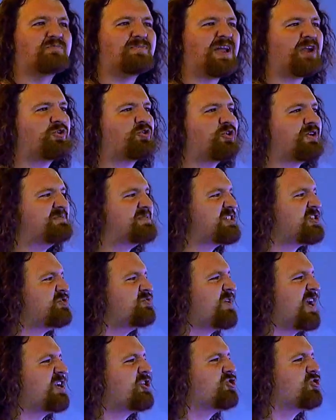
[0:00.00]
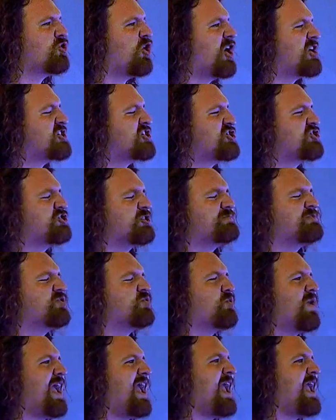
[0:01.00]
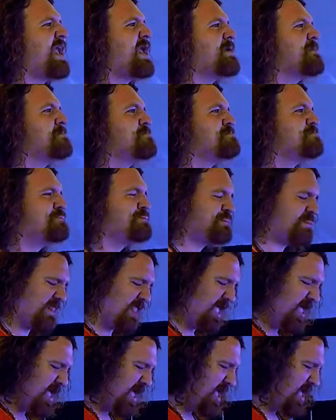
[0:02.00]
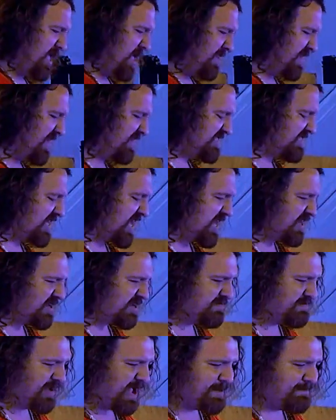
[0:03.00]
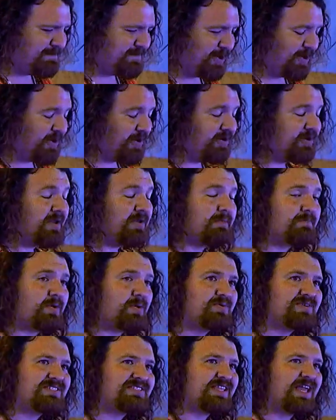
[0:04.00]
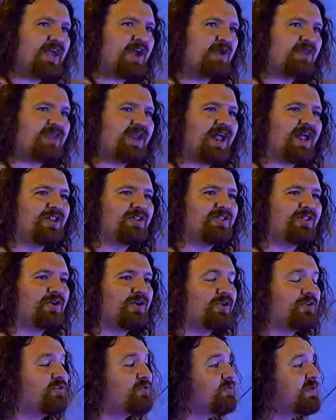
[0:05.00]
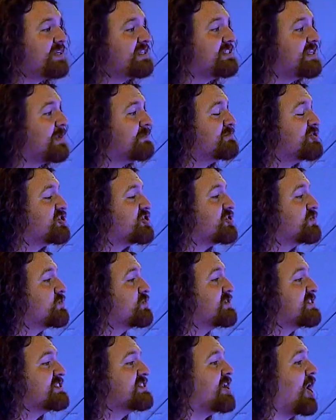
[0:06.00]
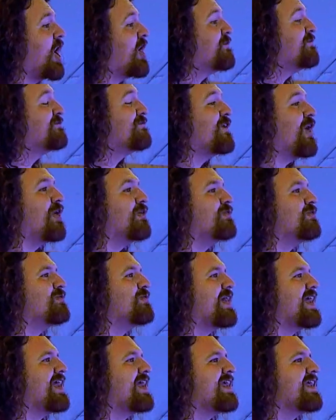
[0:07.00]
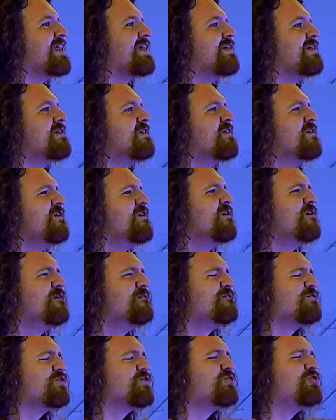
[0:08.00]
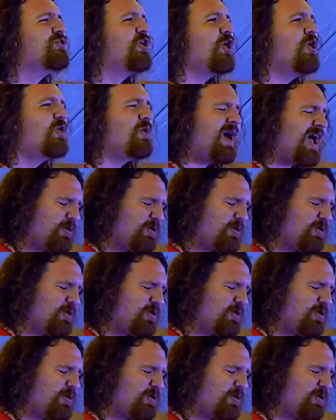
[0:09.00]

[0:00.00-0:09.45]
my crimson red cross stripped away. They tended my burn, it was there that I learned redemption was not far away. For though